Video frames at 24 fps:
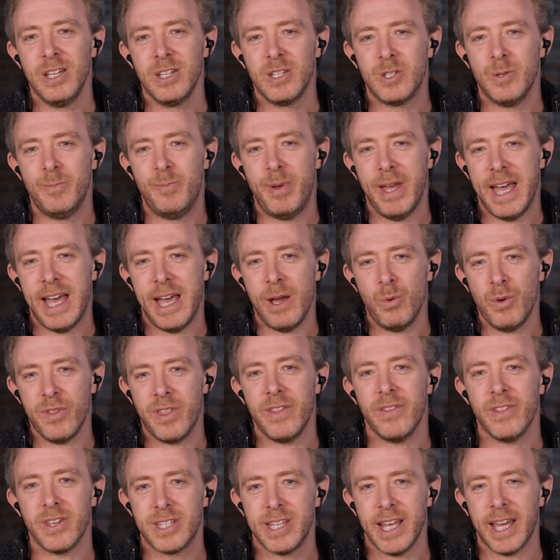to bear
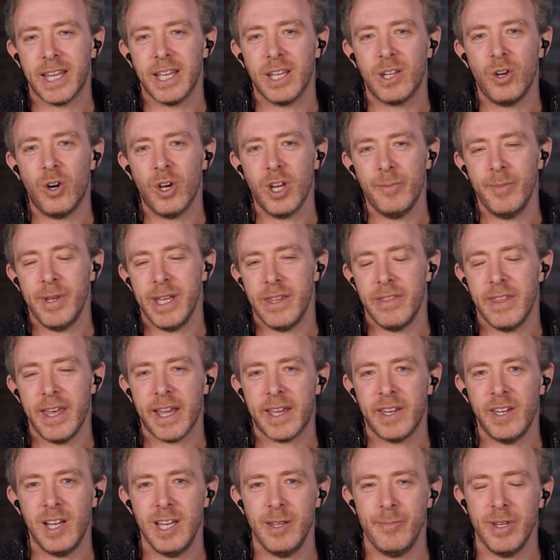within the tech economy, and that
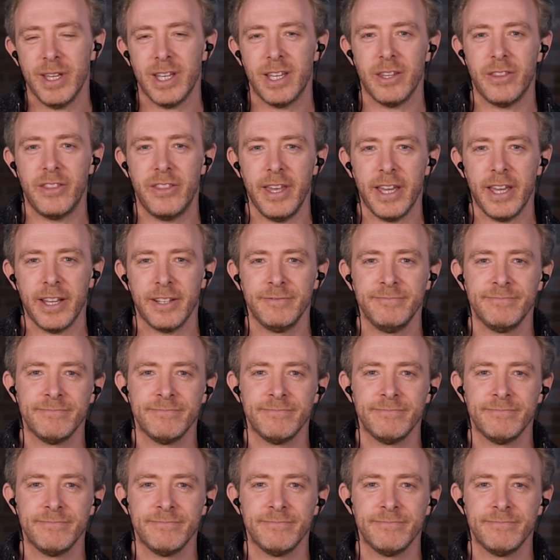can only be a good thing.